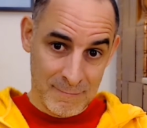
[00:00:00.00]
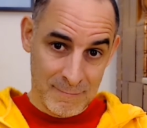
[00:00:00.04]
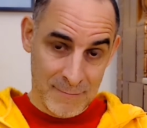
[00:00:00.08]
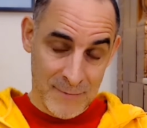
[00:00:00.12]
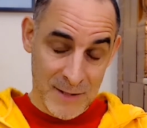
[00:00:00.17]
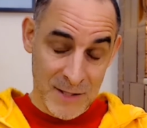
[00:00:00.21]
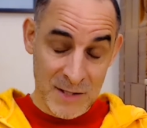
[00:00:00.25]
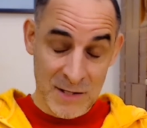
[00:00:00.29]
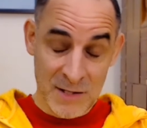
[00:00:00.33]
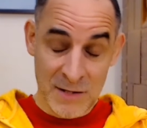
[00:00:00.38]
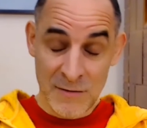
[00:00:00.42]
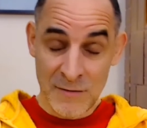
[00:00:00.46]

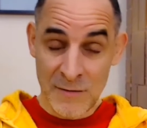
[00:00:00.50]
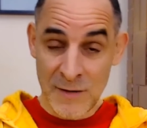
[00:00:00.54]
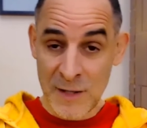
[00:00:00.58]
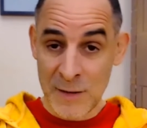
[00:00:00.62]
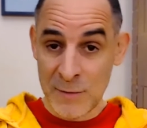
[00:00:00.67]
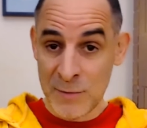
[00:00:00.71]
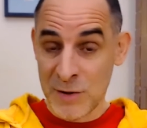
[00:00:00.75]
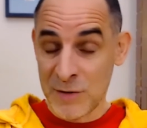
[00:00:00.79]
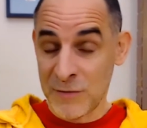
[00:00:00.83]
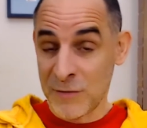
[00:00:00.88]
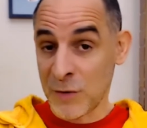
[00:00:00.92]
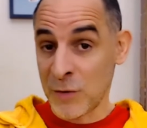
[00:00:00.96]
This is a very
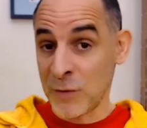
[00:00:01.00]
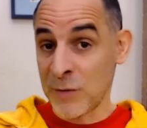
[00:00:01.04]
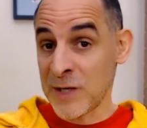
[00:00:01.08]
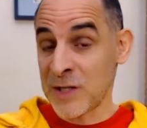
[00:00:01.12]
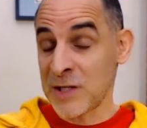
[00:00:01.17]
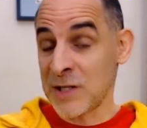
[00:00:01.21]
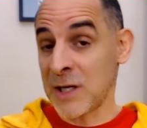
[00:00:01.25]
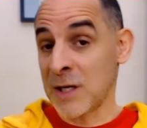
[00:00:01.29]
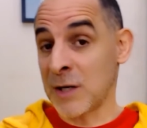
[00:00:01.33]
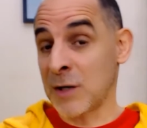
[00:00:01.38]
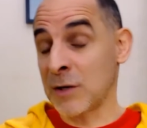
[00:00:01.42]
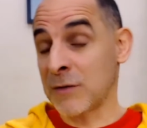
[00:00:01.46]
beautiful
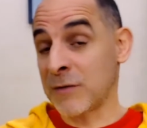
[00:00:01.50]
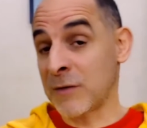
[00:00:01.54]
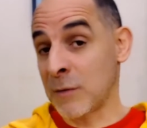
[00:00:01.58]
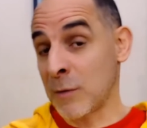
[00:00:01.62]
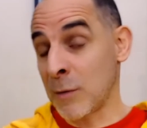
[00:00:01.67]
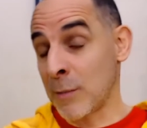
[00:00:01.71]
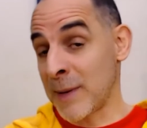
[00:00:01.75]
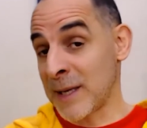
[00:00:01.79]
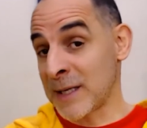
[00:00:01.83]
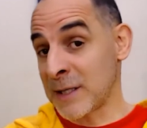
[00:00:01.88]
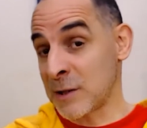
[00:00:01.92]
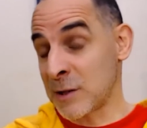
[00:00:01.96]
question I got from a
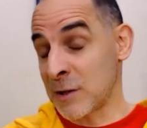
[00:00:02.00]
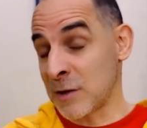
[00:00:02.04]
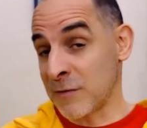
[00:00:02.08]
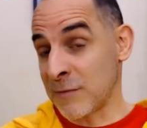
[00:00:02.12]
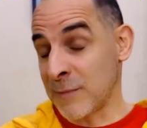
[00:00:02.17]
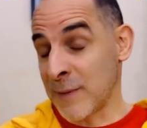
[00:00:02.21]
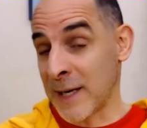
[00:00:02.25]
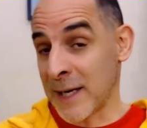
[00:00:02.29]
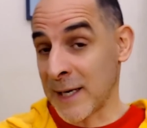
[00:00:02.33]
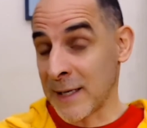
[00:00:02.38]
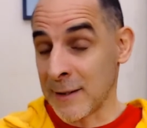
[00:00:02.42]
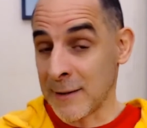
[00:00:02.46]
patron of
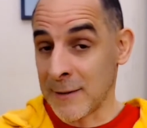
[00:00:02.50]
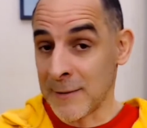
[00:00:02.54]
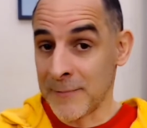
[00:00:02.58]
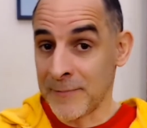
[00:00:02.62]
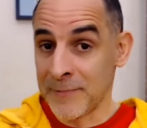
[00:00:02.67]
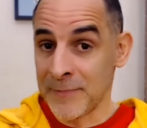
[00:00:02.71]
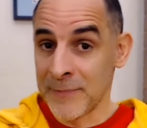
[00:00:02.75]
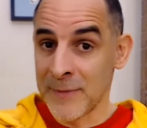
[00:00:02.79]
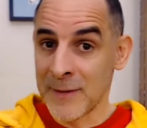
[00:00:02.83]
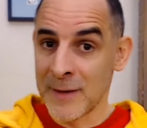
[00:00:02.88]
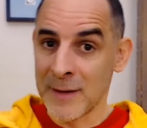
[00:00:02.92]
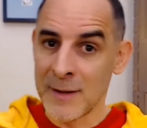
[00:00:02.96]
mine.
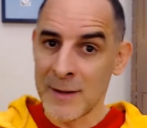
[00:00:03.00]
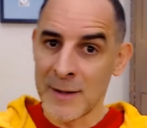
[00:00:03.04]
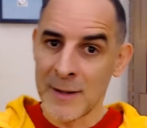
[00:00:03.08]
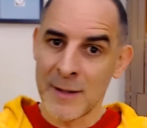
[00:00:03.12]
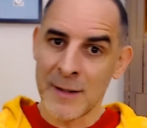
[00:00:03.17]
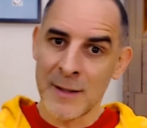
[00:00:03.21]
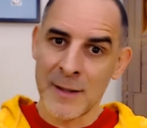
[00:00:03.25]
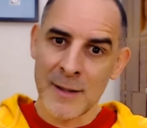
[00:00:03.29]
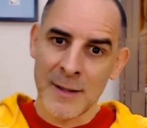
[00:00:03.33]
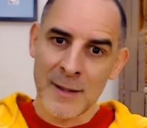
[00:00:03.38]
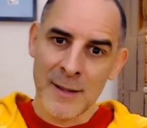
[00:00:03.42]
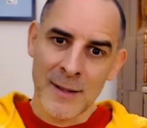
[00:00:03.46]

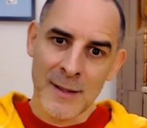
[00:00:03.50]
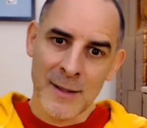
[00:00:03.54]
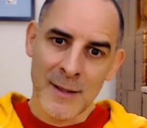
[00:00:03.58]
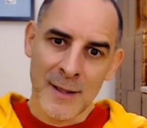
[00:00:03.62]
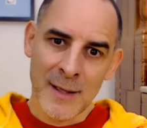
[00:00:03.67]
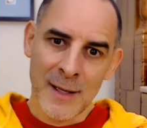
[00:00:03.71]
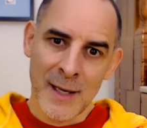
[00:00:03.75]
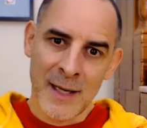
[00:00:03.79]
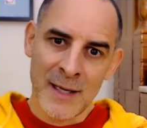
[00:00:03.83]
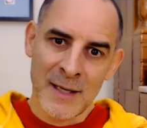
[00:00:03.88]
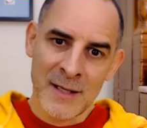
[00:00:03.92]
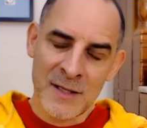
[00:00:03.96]

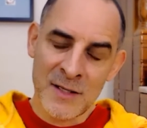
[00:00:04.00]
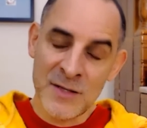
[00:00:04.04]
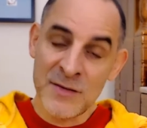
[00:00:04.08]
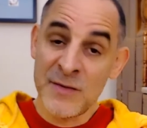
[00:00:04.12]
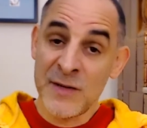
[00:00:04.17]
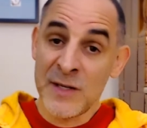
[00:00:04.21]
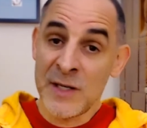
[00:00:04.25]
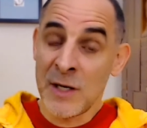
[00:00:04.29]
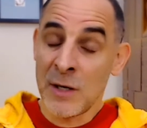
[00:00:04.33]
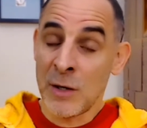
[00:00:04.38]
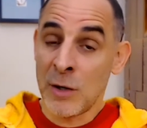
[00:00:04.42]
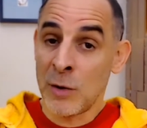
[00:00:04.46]
And in this
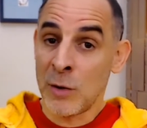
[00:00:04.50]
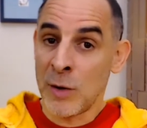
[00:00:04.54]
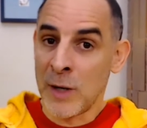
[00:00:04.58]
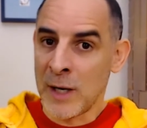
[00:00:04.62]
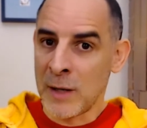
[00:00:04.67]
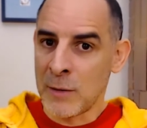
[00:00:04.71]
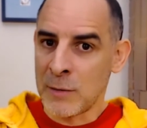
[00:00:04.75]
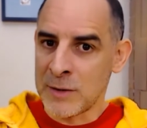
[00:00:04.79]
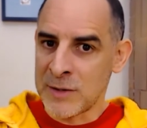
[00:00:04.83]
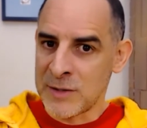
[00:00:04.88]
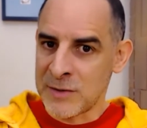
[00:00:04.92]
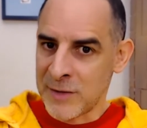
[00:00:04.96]
video, I
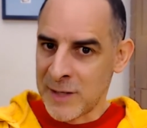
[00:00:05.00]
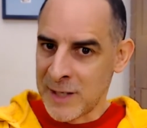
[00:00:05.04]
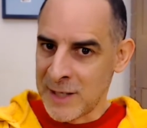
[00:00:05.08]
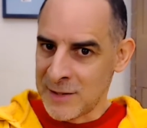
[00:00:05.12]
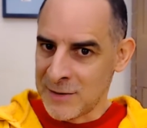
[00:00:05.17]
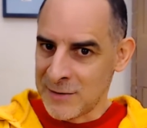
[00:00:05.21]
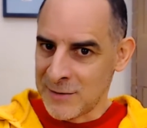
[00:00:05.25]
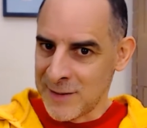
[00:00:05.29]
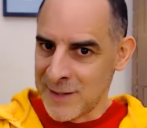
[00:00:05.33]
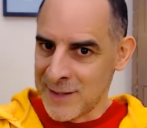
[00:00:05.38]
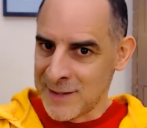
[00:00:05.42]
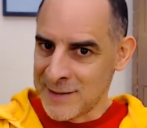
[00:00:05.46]
will try
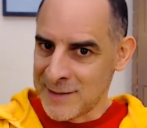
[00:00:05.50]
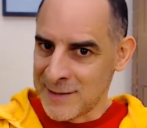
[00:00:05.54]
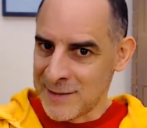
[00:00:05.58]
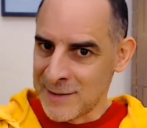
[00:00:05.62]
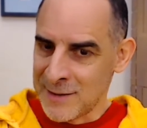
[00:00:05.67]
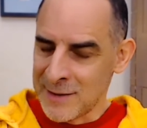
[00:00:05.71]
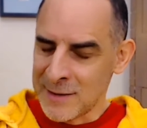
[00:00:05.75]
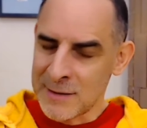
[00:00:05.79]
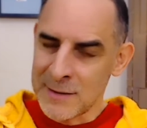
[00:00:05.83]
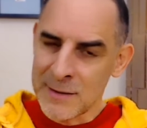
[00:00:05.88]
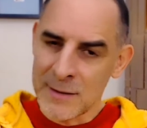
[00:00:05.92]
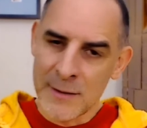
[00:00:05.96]
to answer
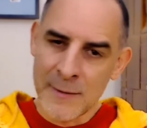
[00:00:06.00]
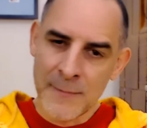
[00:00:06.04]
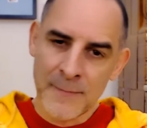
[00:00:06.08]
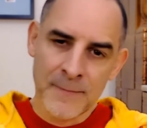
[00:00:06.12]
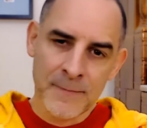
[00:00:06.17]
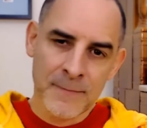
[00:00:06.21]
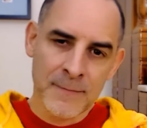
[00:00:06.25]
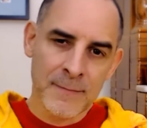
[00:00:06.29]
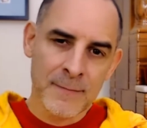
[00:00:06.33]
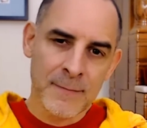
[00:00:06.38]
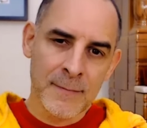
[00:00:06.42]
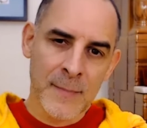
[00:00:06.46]
it
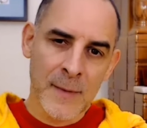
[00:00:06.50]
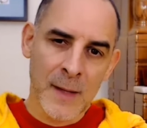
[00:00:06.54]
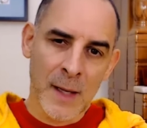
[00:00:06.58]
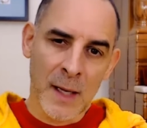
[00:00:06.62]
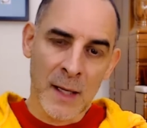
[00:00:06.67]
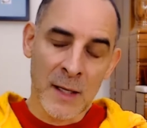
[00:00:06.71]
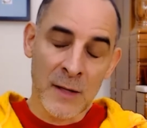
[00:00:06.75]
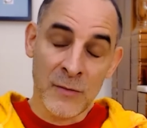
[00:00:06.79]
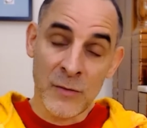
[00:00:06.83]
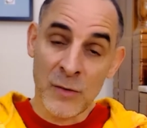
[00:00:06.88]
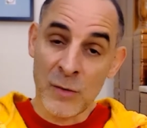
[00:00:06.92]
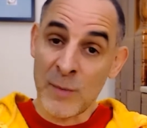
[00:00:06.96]
and
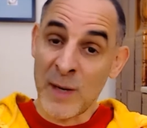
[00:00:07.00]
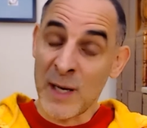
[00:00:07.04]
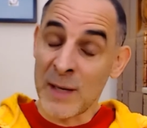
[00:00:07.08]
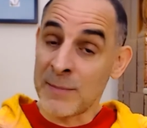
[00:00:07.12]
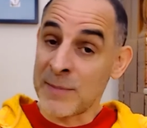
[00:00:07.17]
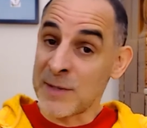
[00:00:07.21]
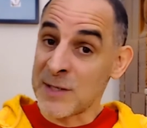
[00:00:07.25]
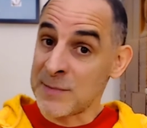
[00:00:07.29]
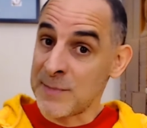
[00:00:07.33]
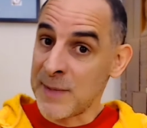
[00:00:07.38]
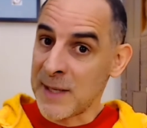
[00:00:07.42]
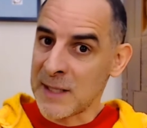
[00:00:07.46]
give you my
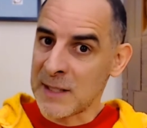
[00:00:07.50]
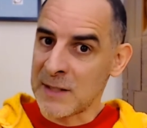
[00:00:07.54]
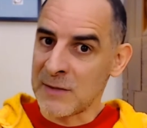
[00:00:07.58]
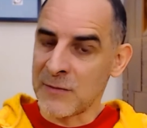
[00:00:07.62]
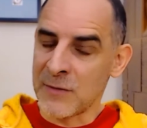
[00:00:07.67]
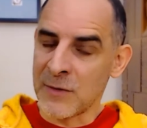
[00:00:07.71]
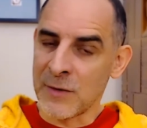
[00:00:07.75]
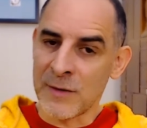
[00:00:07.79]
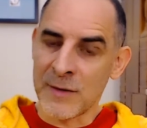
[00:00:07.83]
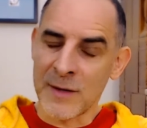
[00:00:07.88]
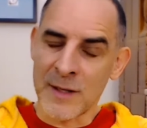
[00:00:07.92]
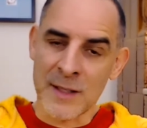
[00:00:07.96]
perspective
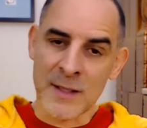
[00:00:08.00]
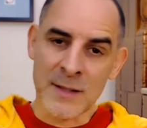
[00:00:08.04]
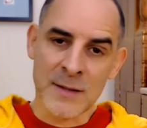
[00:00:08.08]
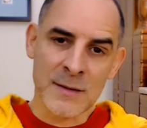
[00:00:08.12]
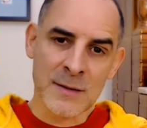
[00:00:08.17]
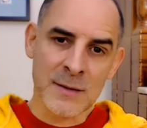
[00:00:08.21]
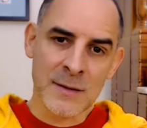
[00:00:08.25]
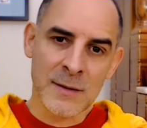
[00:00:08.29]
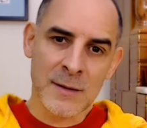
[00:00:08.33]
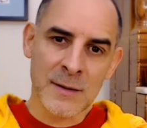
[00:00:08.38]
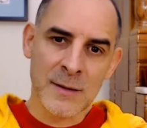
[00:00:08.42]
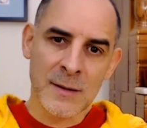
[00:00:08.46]
on
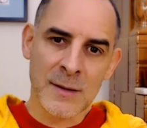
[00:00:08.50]
things.